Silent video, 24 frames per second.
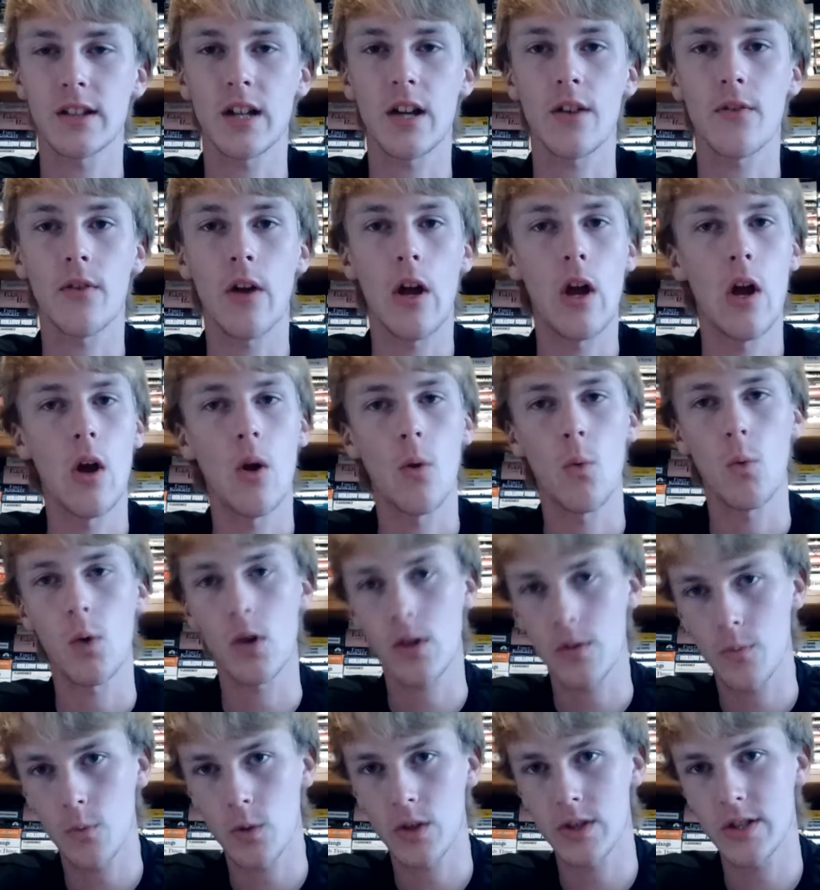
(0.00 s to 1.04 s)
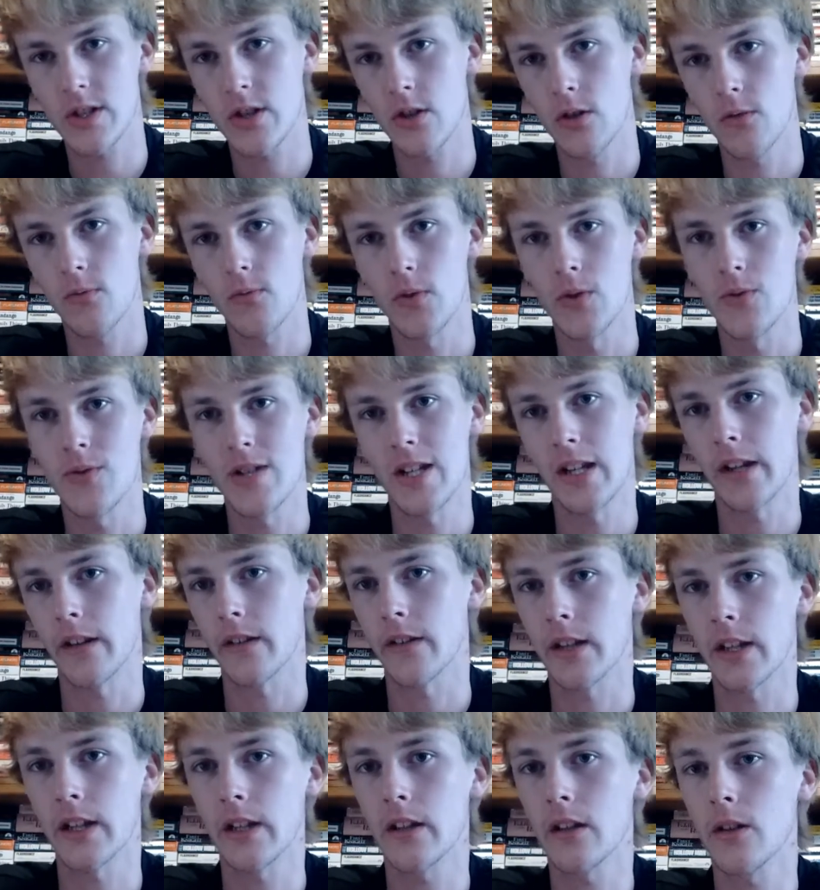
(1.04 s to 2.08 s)
So if you want to leave a
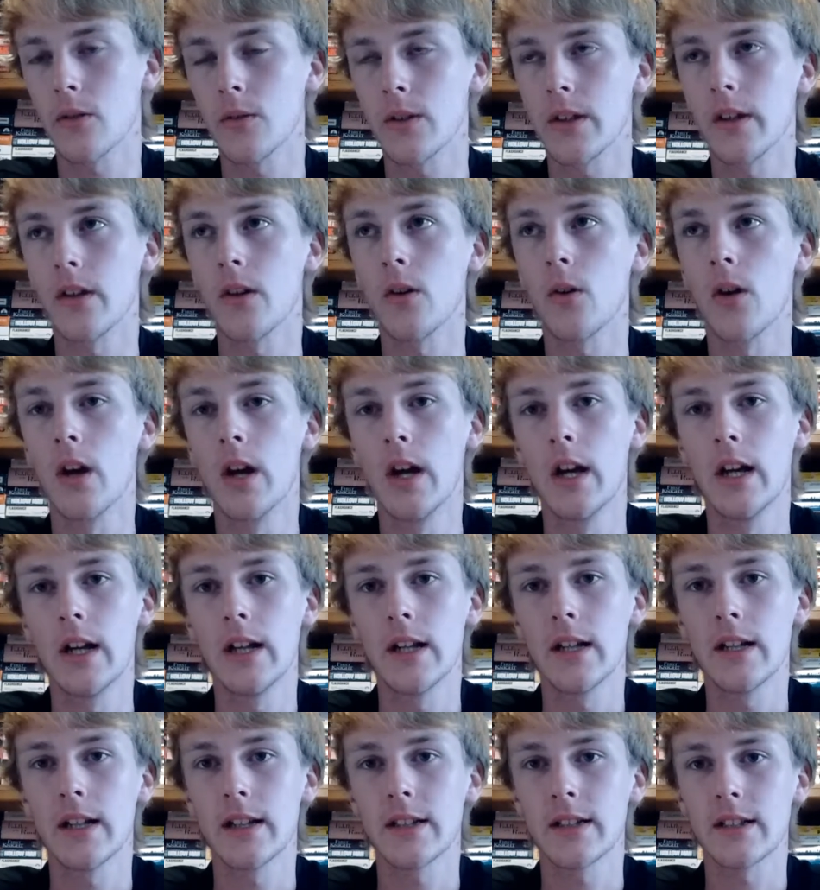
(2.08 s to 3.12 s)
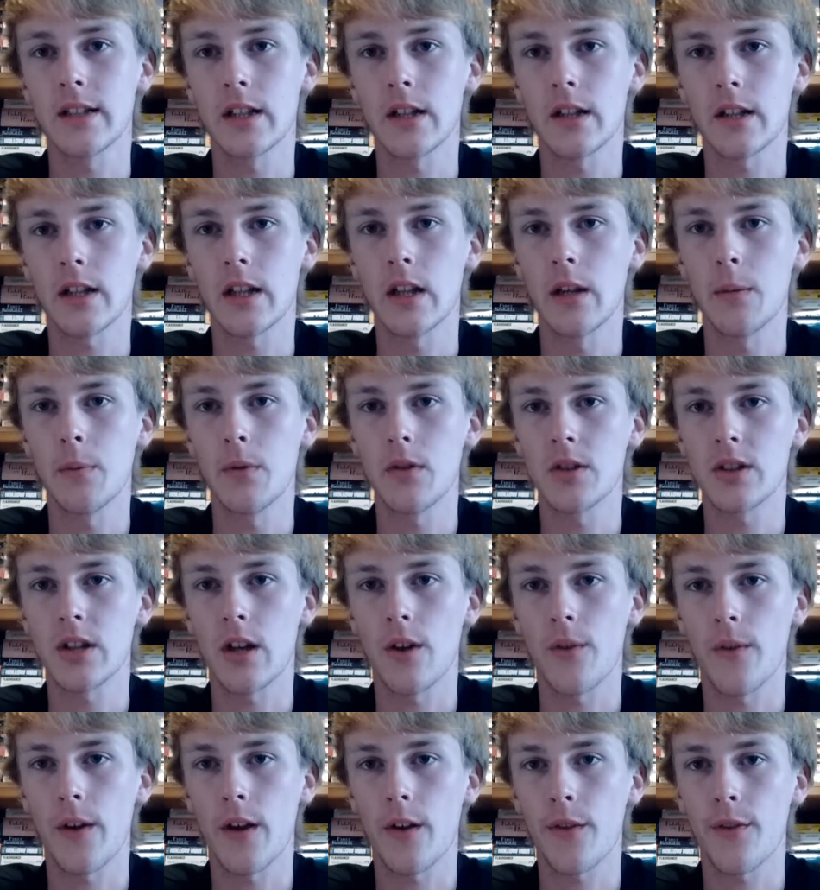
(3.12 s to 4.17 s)
comment, give a like, I don't
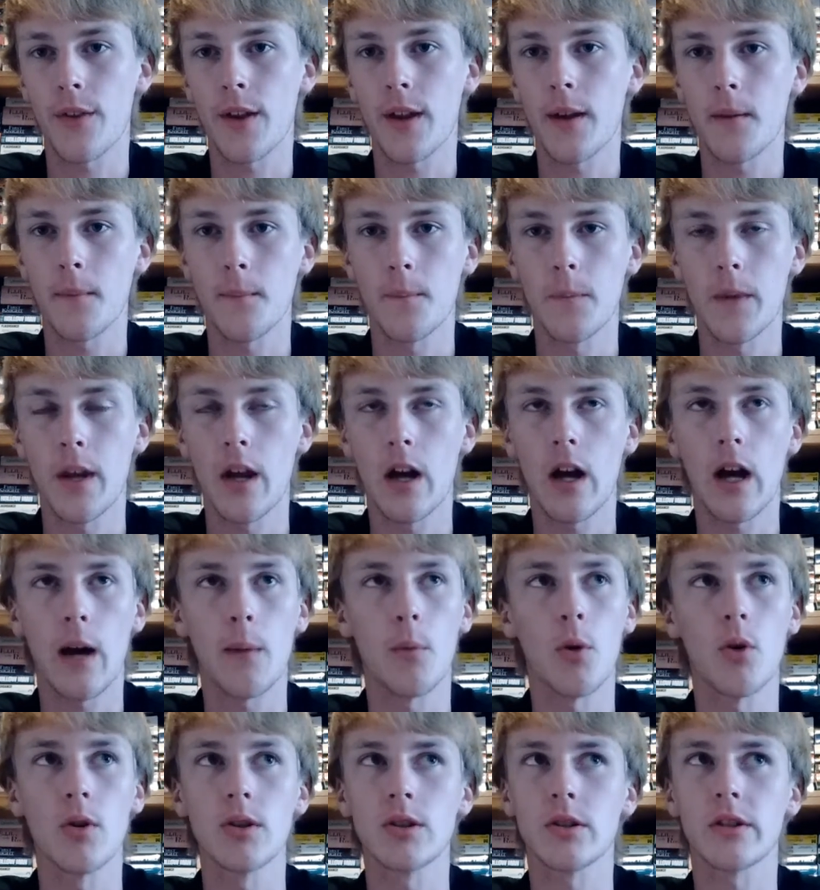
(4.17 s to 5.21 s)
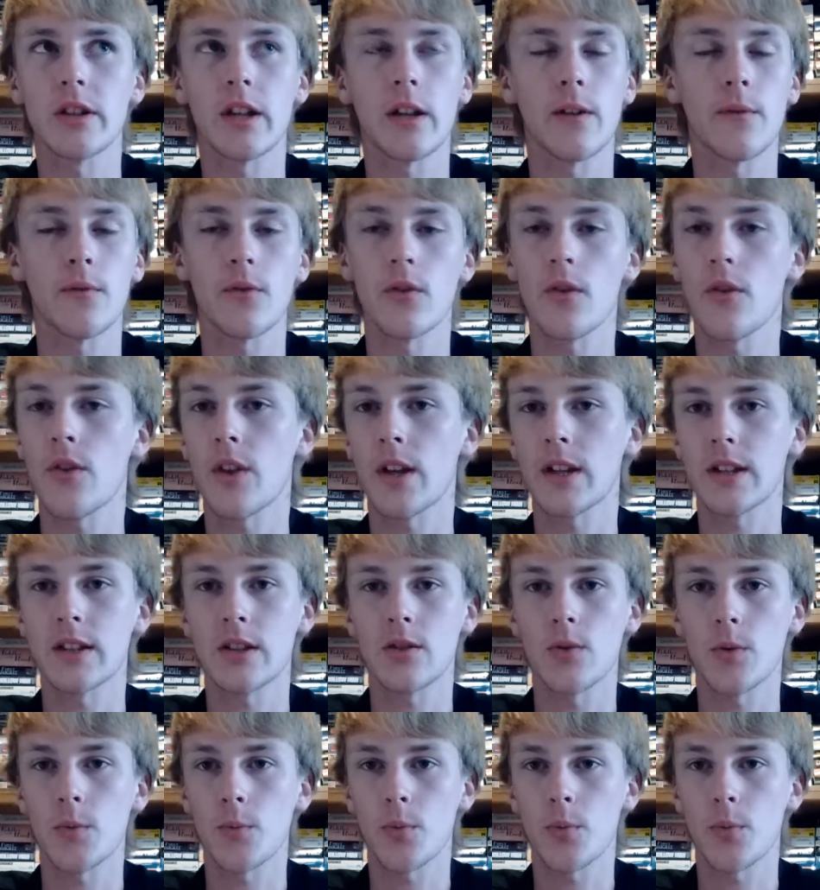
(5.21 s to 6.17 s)
know, subscribe for more content after this.